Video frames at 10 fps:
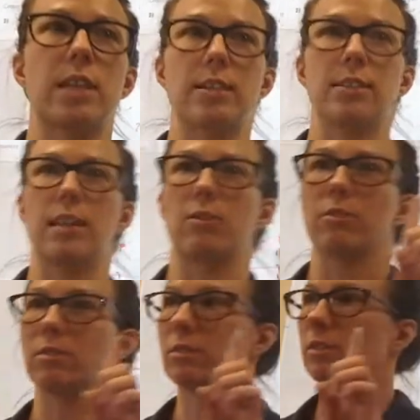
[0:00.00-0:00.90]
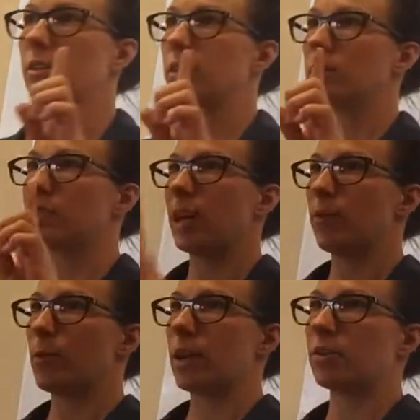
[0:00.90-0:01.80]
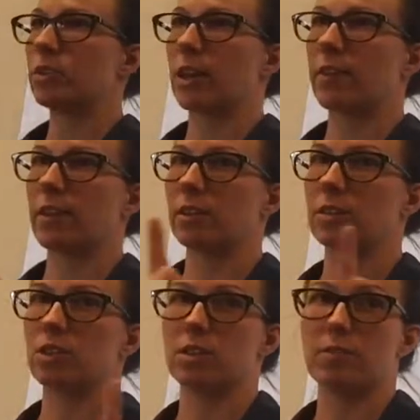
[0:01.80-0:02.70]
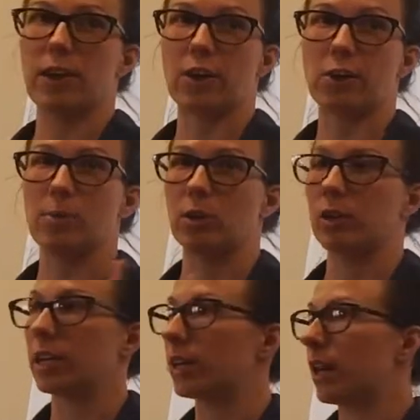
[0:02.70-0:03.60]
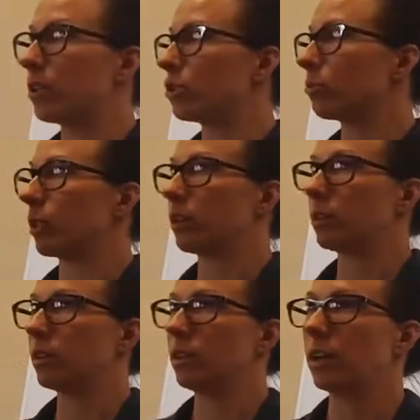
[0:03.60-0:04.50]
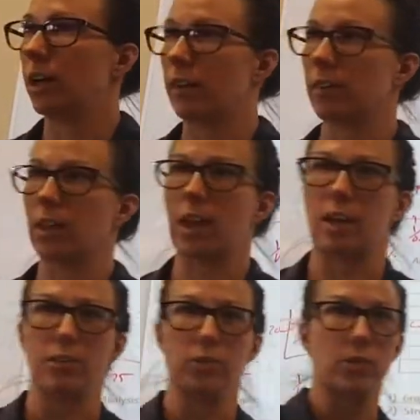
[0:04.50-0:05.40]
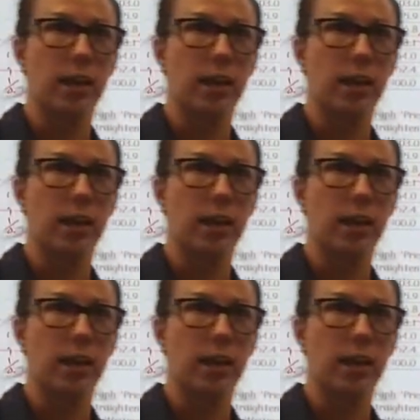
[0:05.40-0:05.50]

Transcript: cancel out? Everybody understand that that's just a variable in algebra and the L's